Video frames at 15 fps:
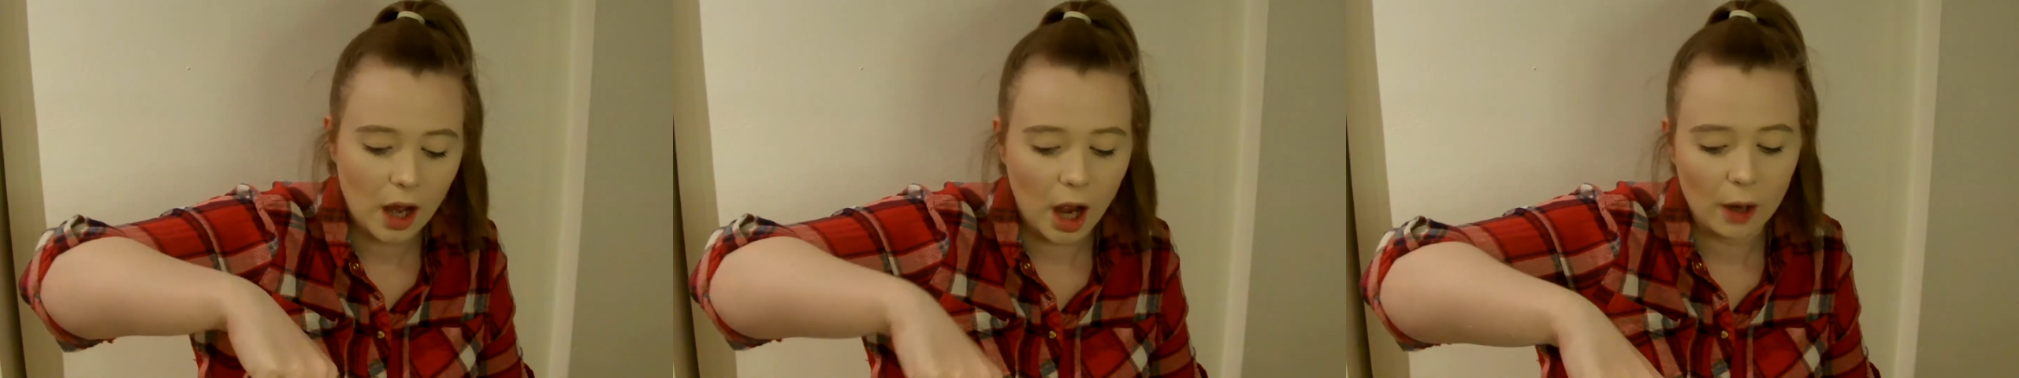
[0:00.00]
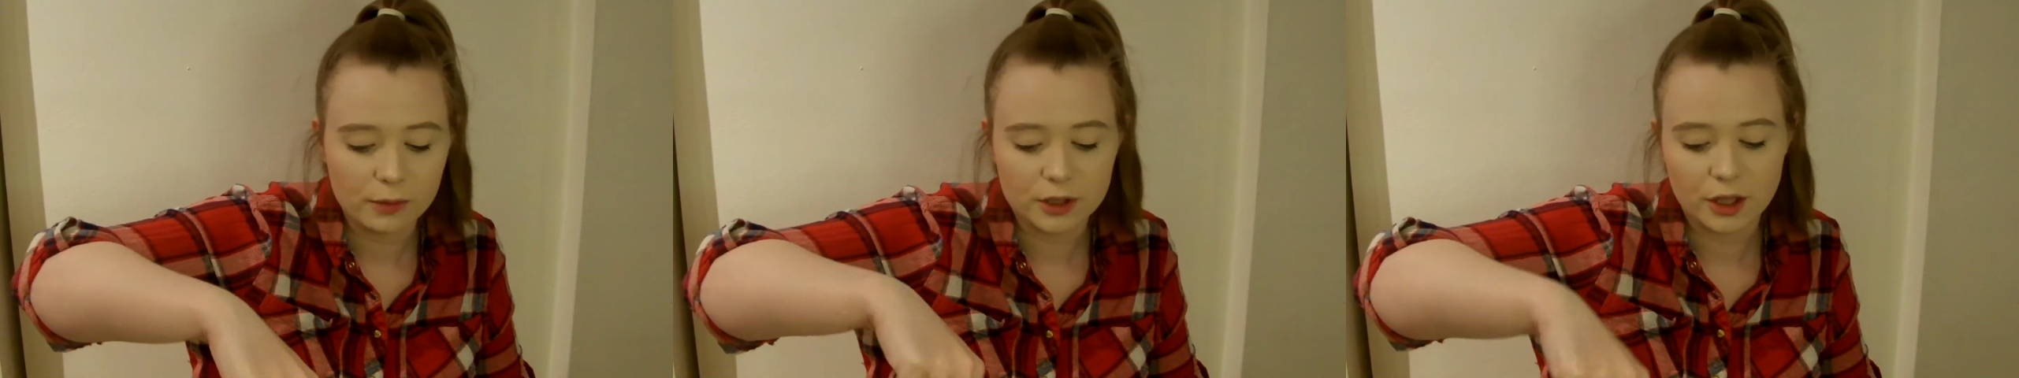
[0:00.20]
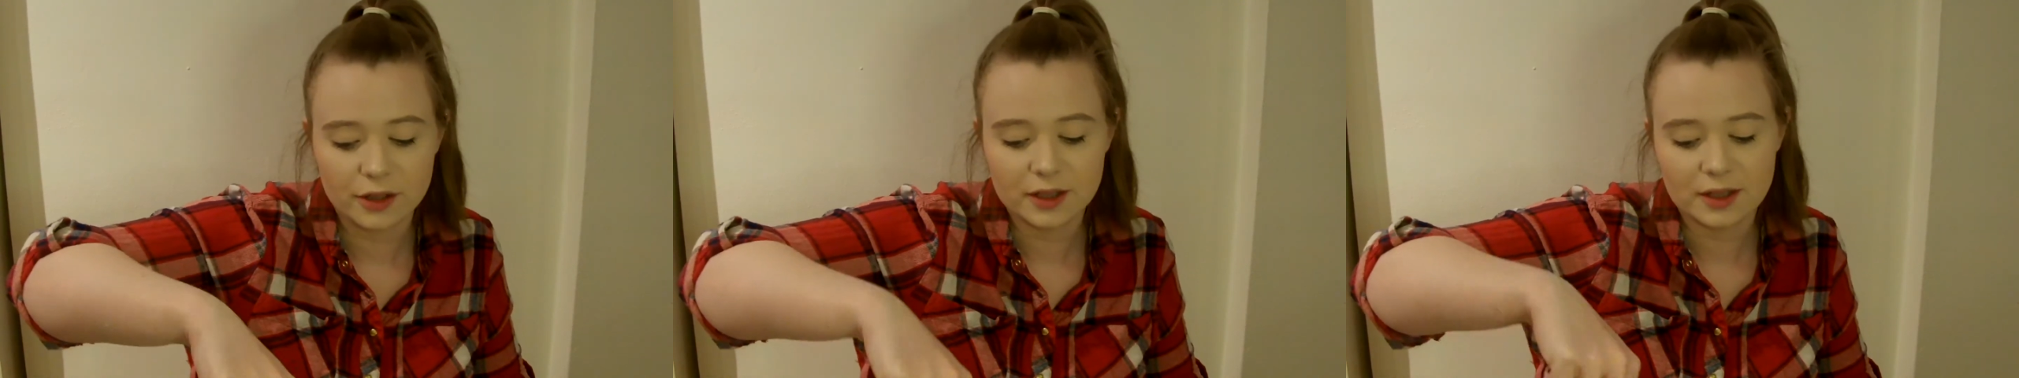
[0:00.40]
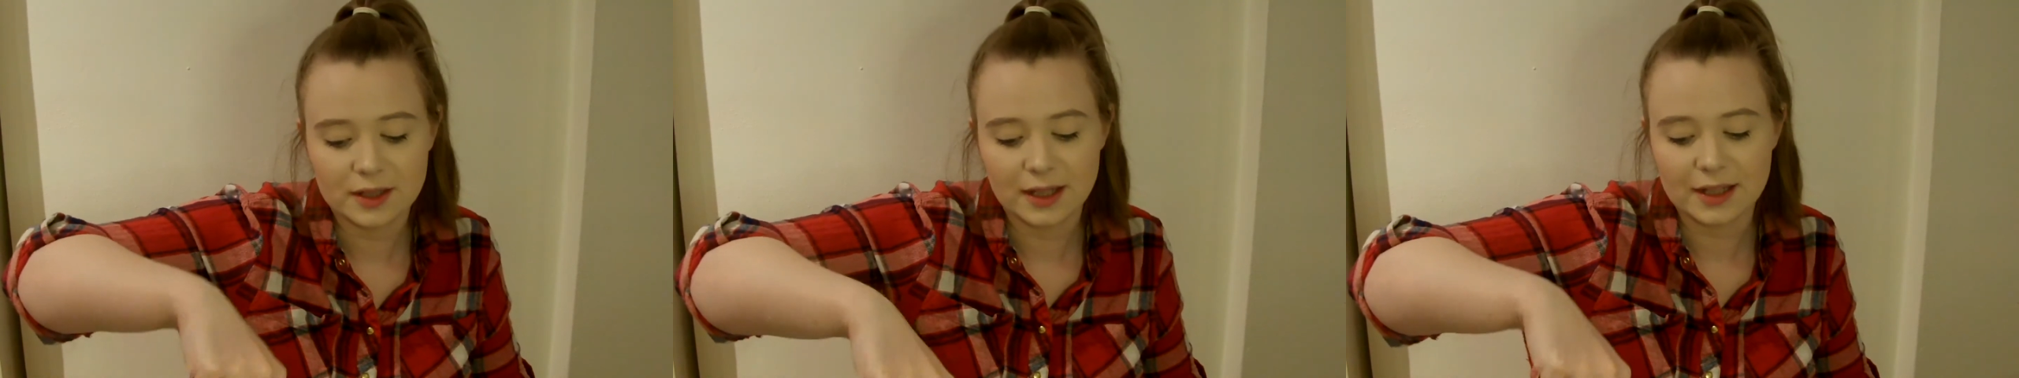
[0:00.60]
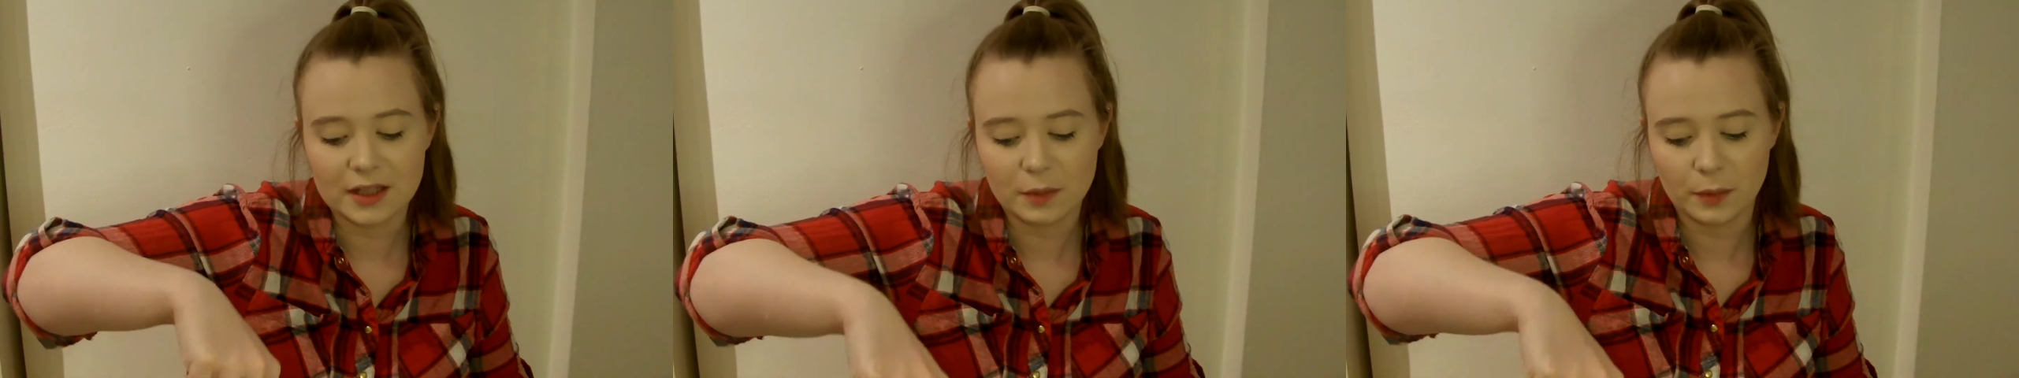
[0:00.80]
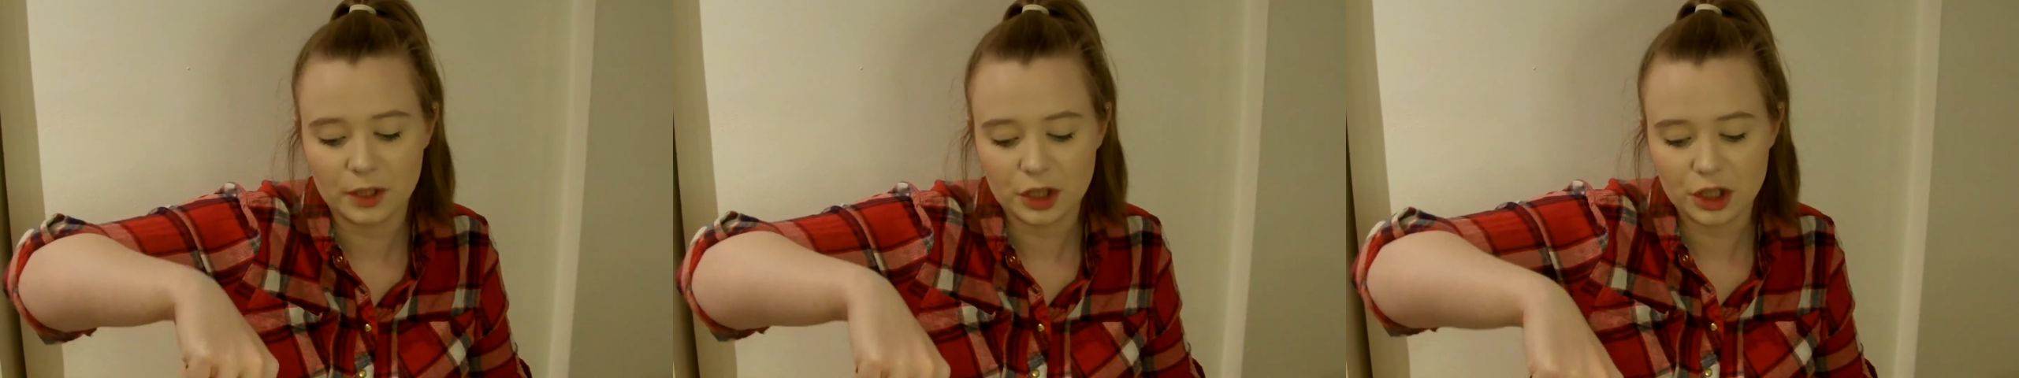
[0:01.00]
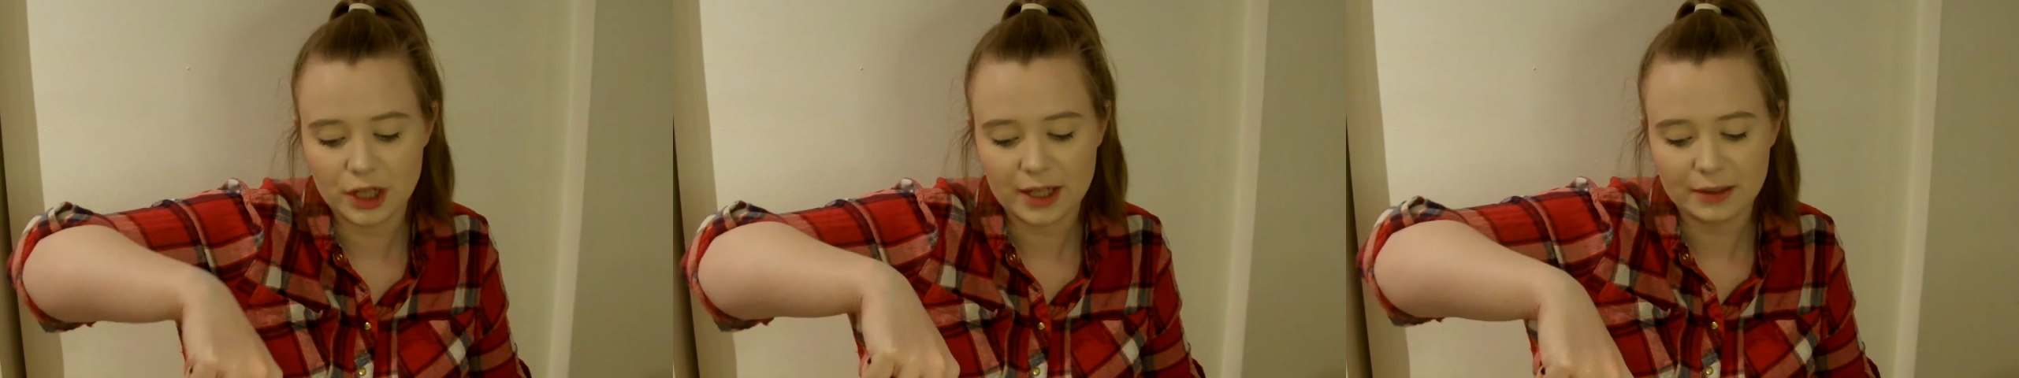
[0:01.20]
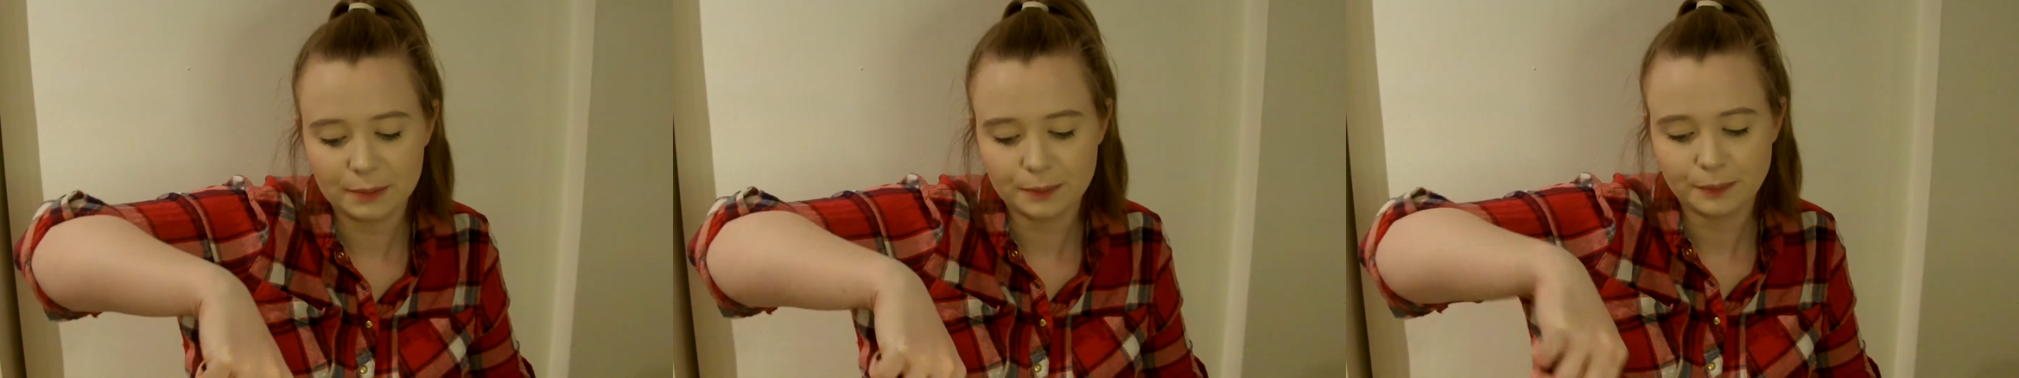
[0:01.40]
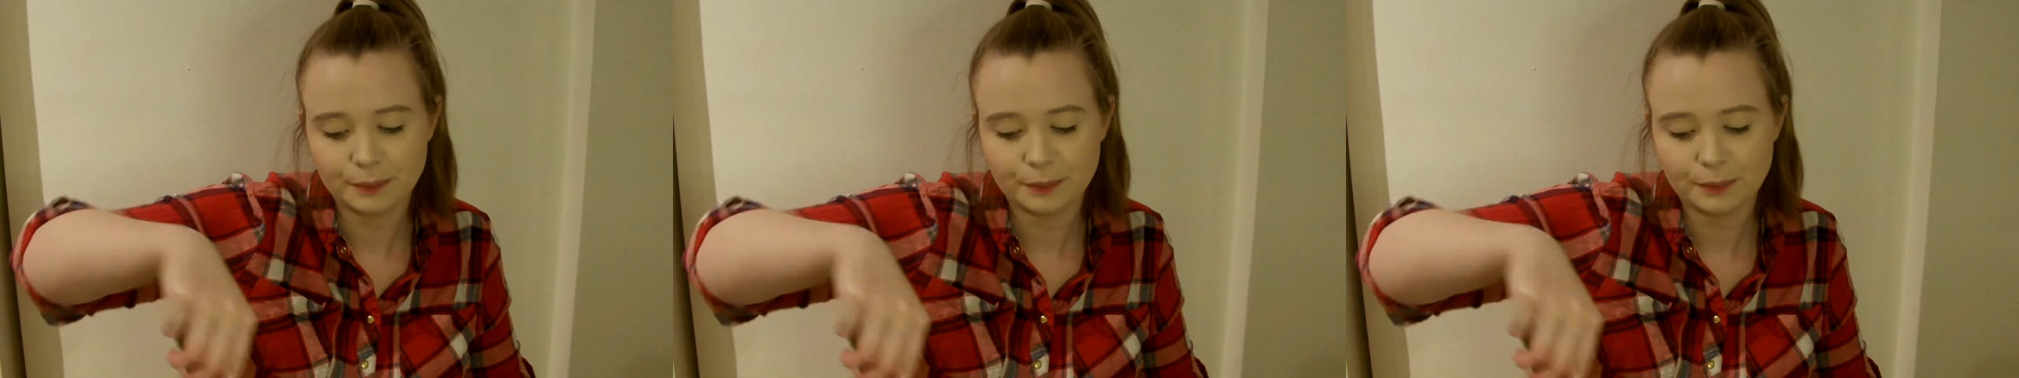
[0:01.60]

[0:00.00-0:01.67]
I was going to say spongy,